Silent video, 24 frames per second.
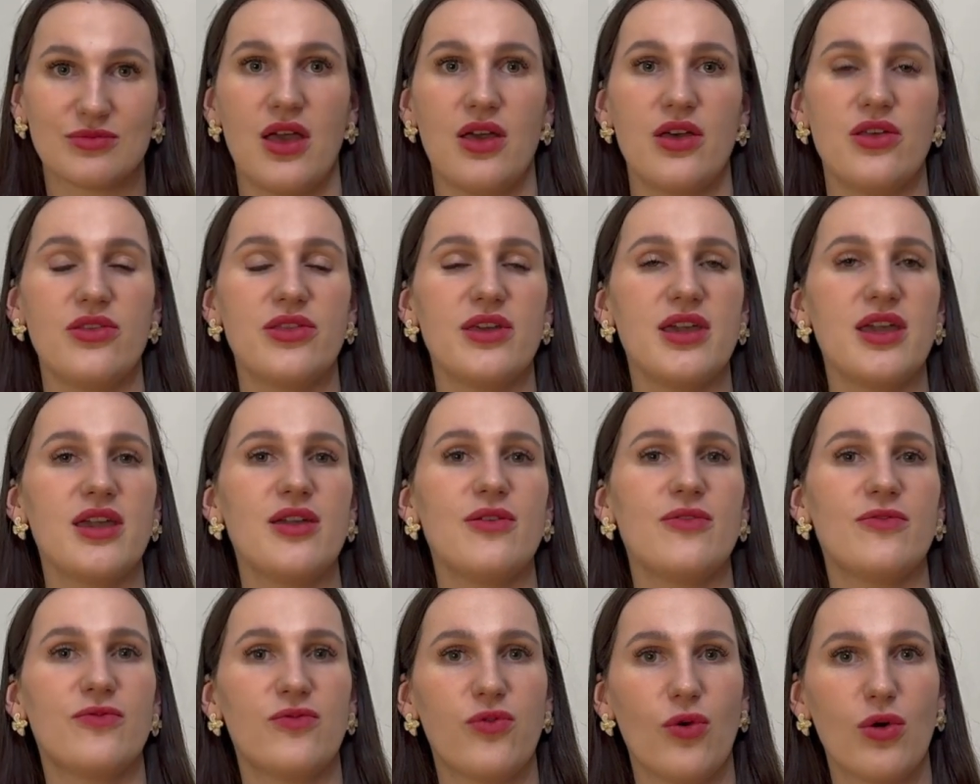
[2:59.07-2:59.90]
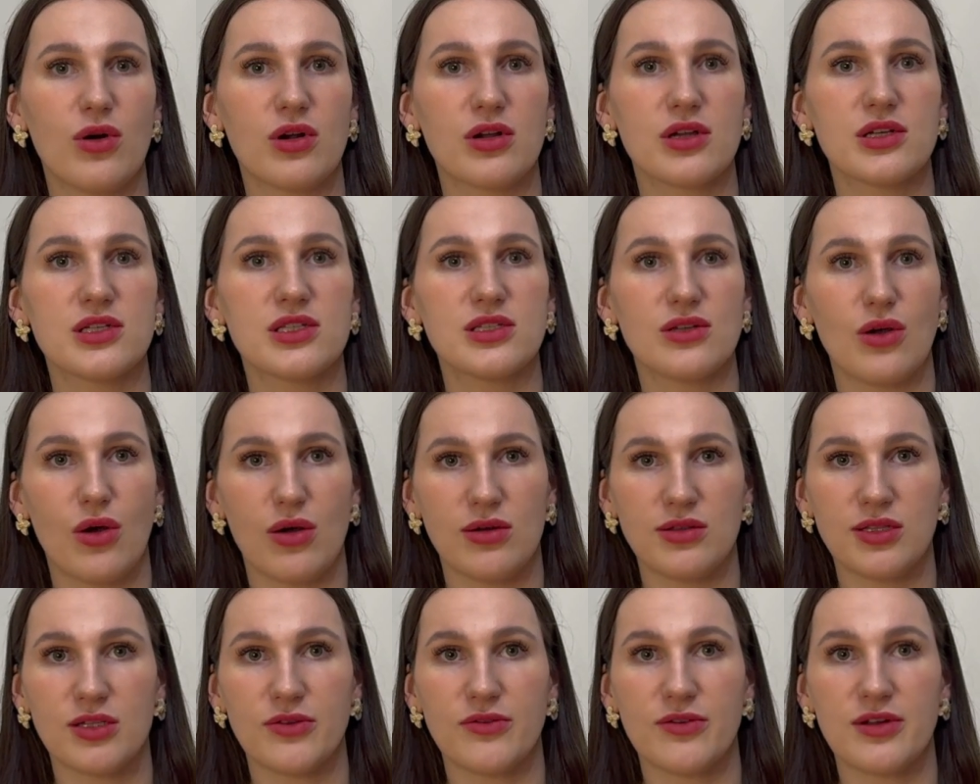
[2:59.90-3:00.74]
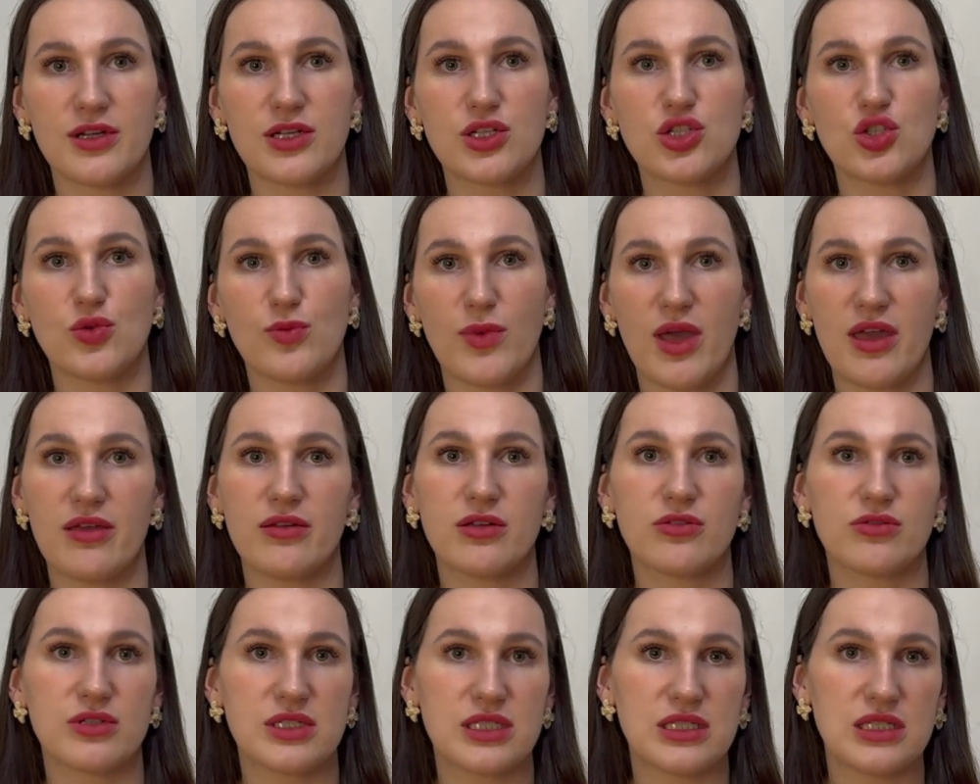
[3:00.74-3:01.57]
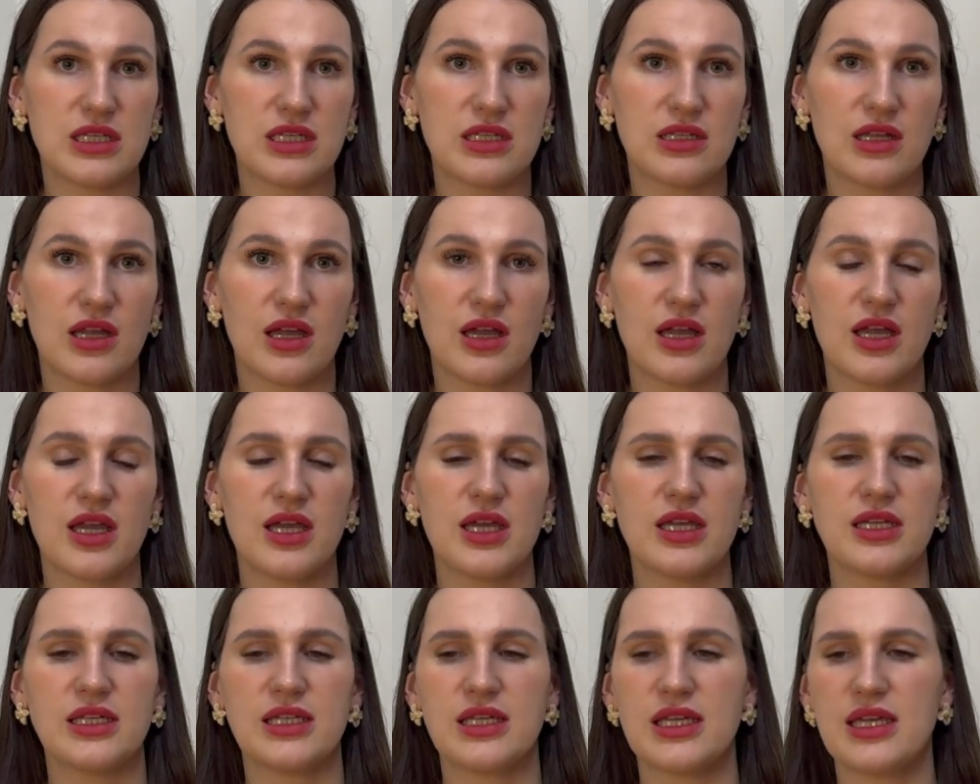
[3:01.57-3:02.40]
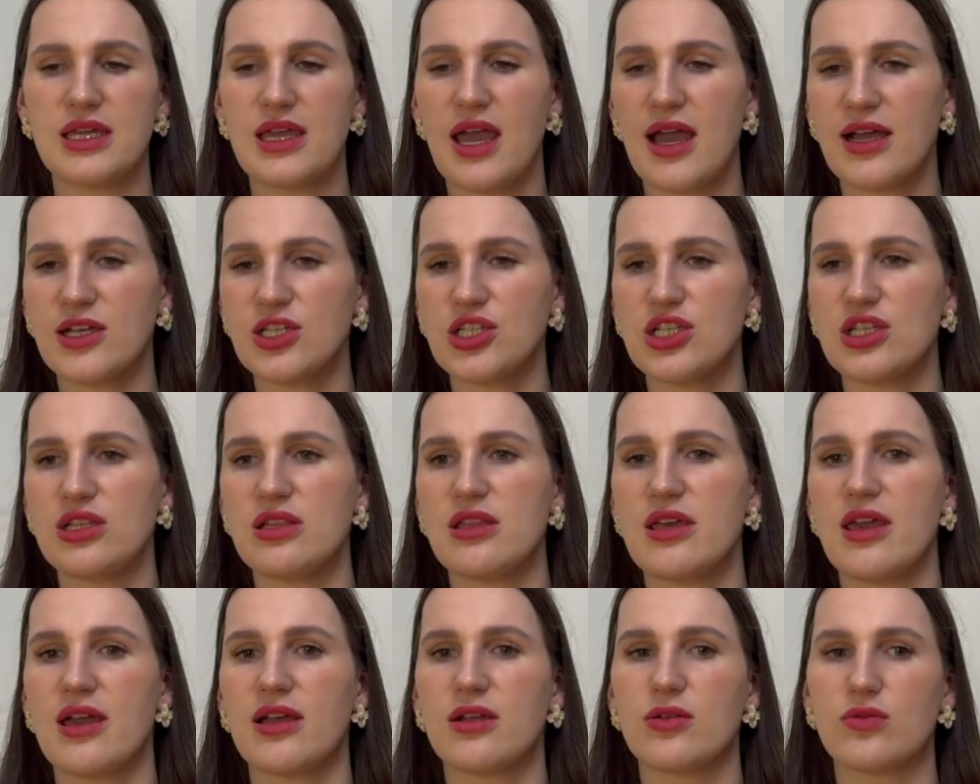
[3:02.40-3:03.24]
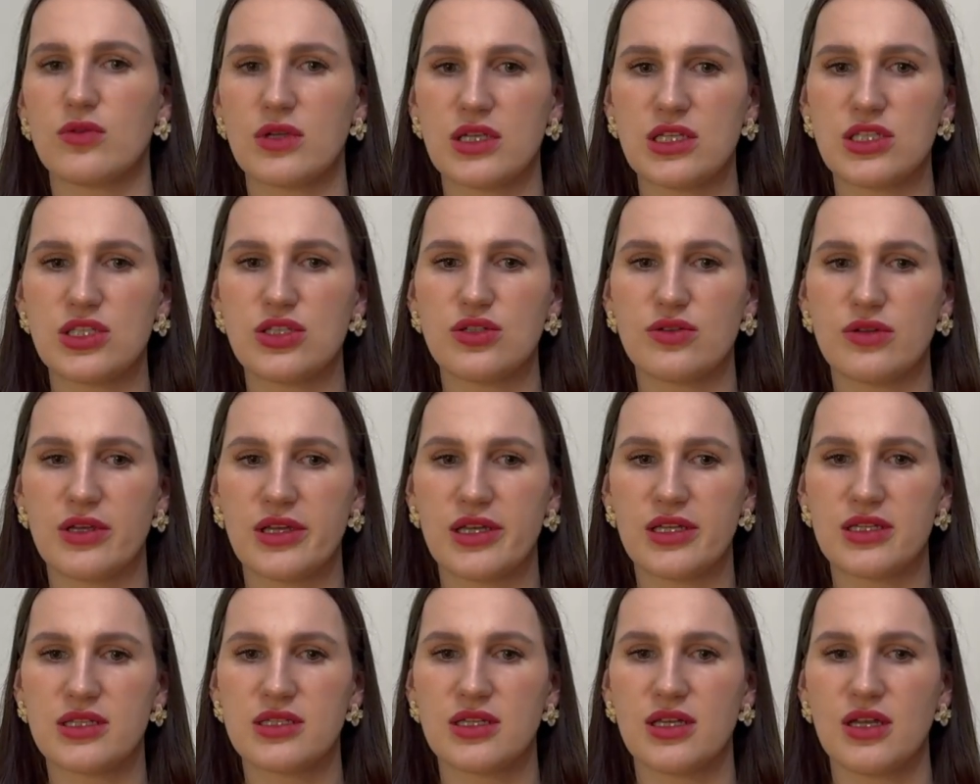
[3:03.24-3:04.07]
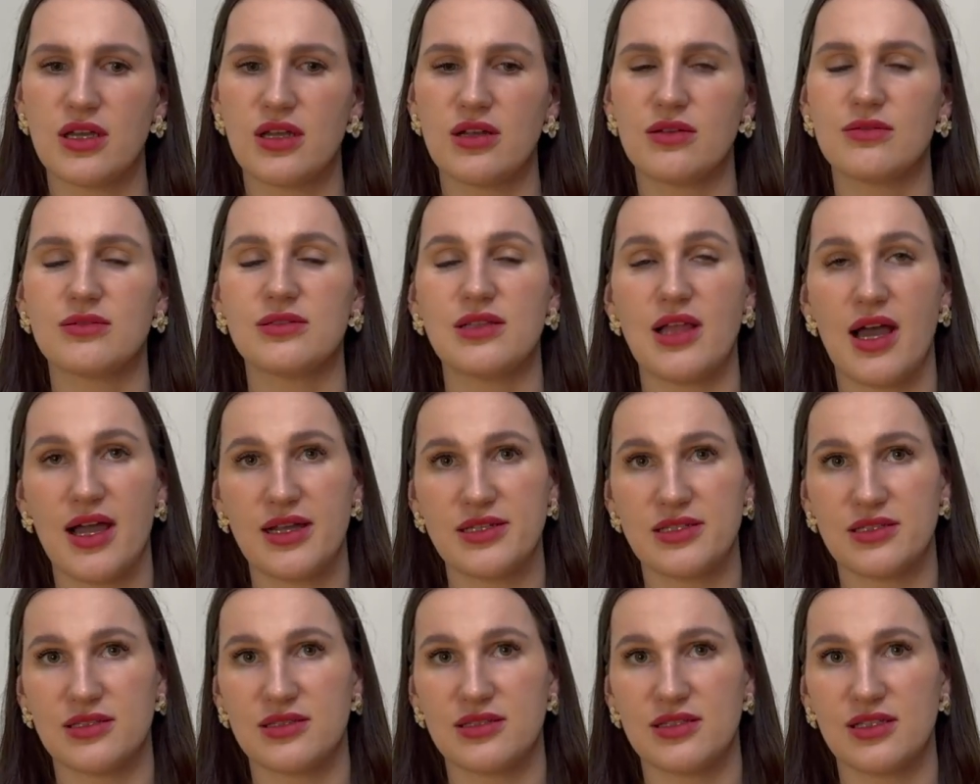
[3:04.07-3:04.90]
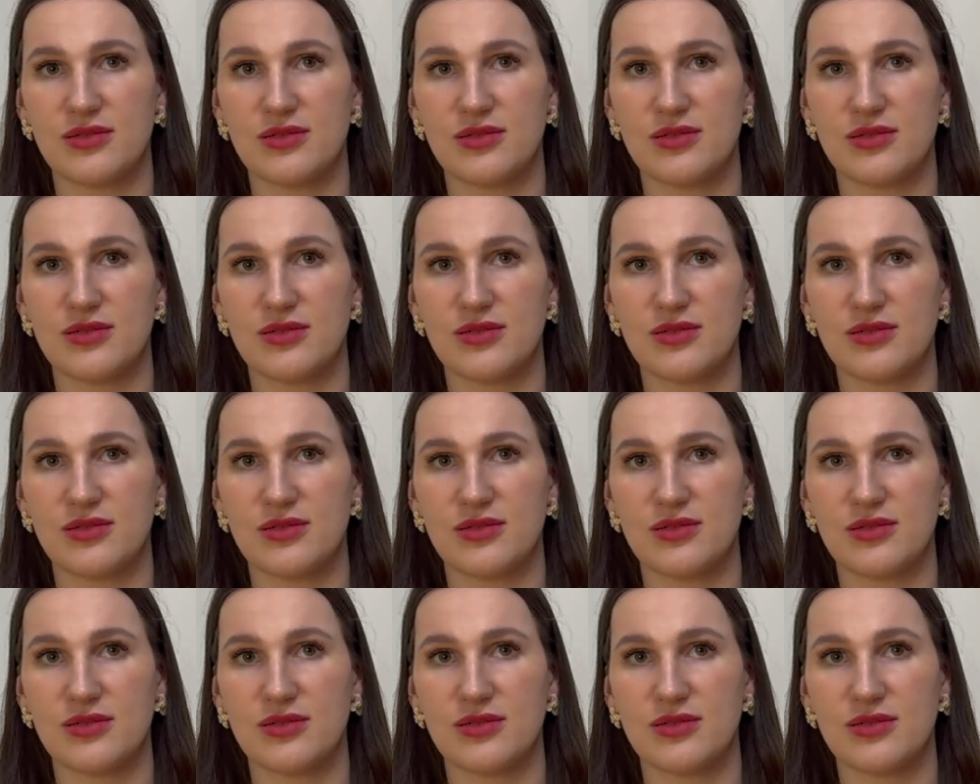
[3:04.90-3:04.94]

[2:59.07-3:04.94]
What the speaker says: They force Oliver to marry Christina. He actually agrees to it reluctantly